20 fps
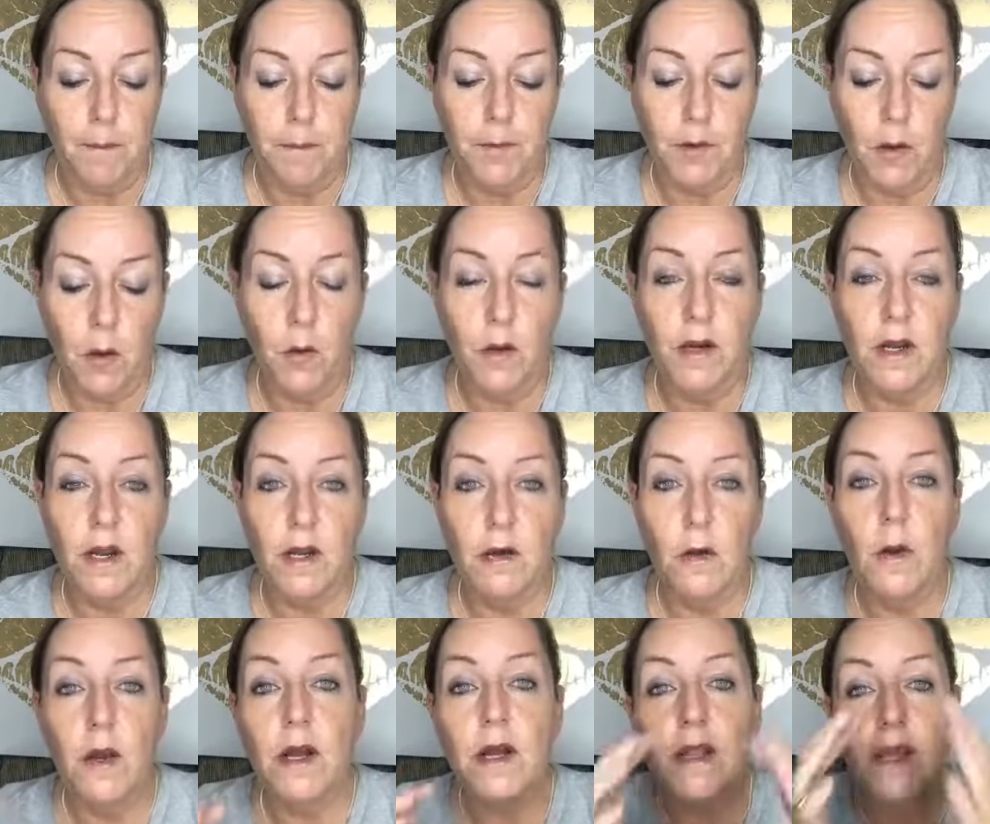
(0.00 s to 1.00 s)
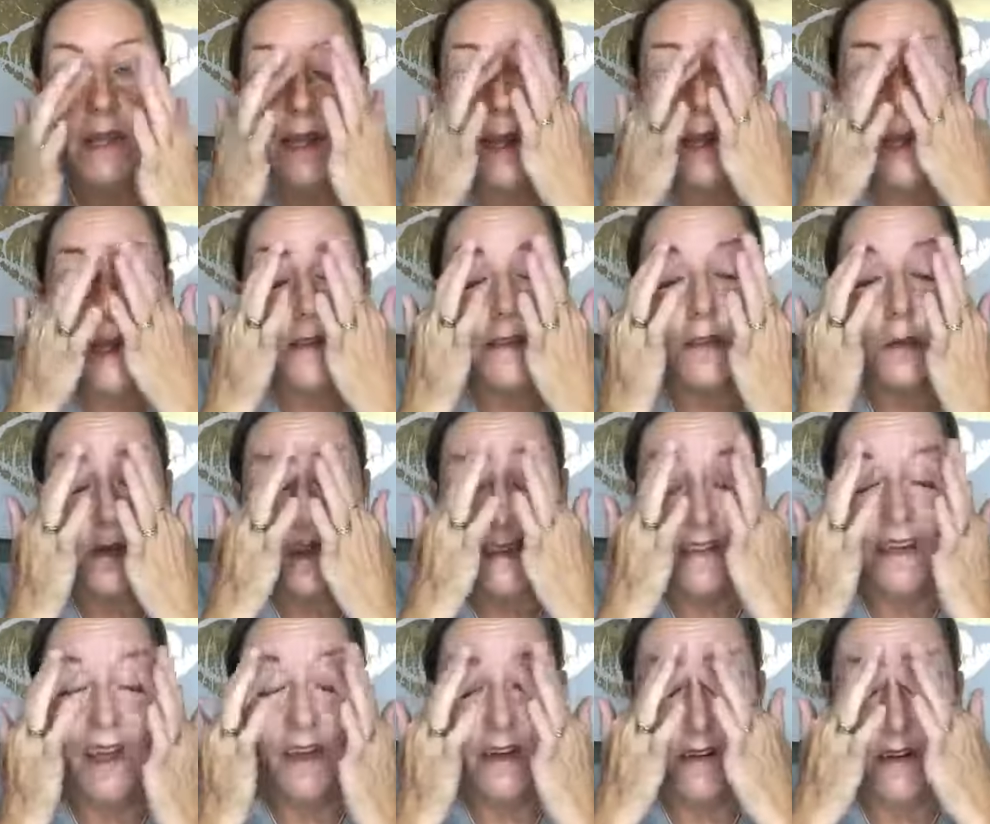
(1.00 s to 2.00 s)
coconut oil in it, and so it's
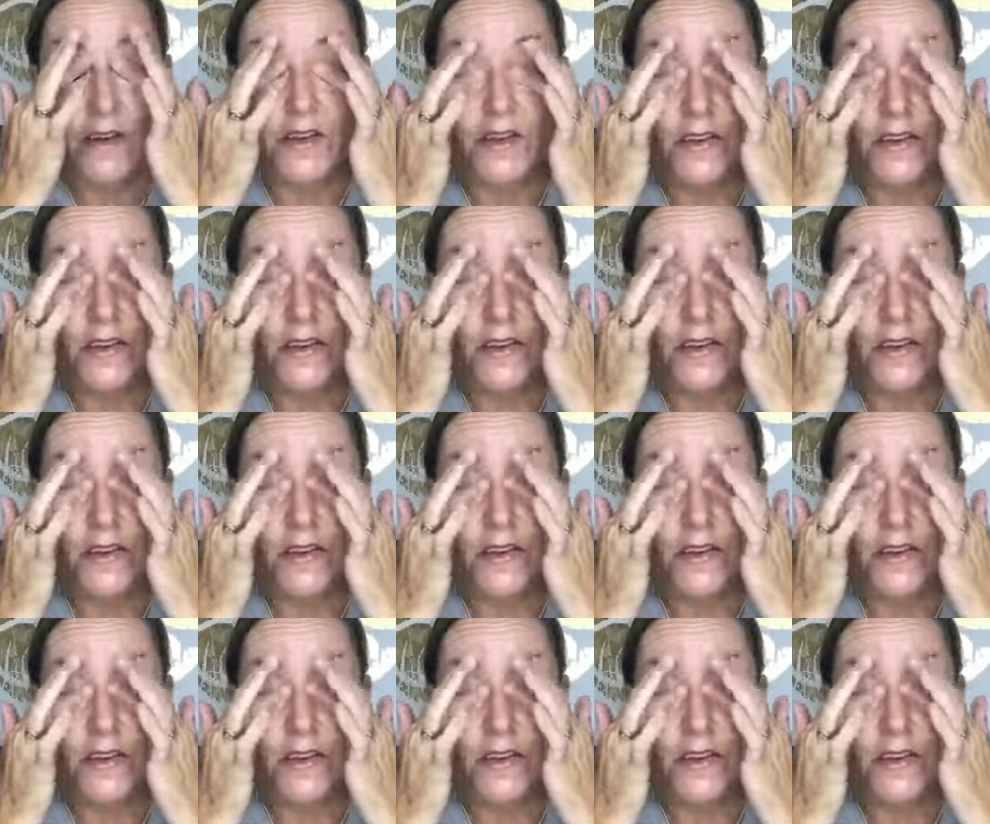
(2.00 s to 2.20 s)
not going